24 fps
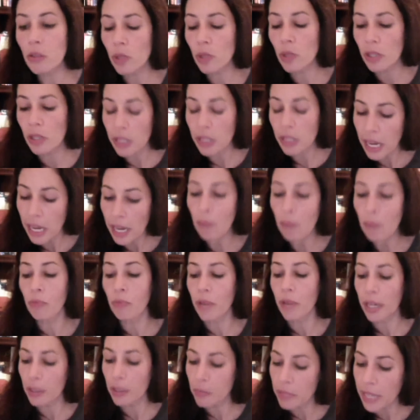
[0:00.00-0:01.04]
with a tape,
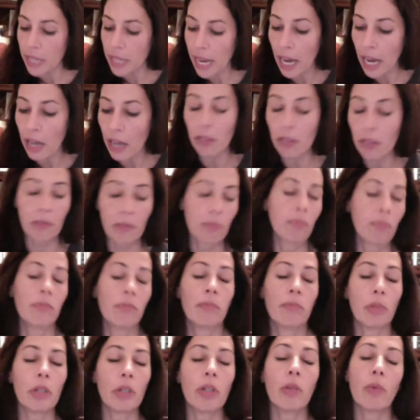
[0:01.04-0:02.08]
write them down,
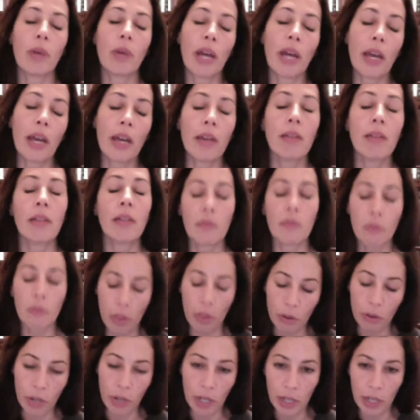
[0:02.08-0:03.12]
put it away for
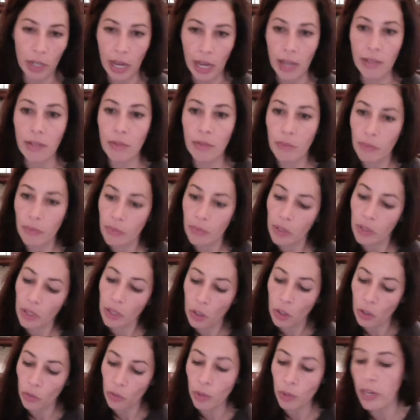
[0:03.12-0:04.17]
30 days. Then you
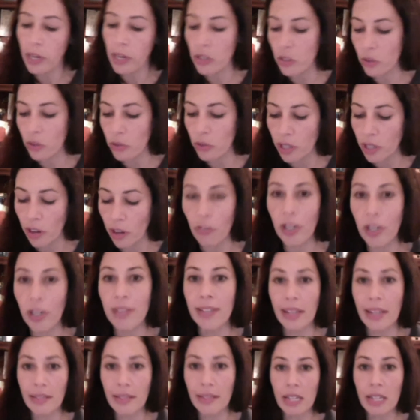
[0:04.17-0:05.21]
can remeasure yourself. Because
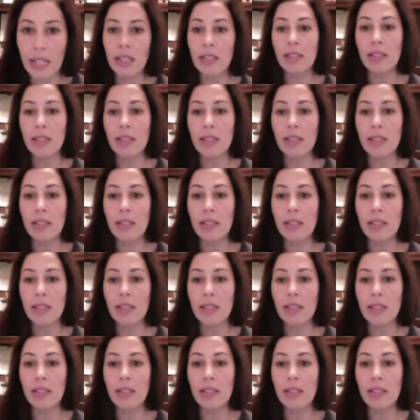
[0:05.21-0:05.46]
as Kinsey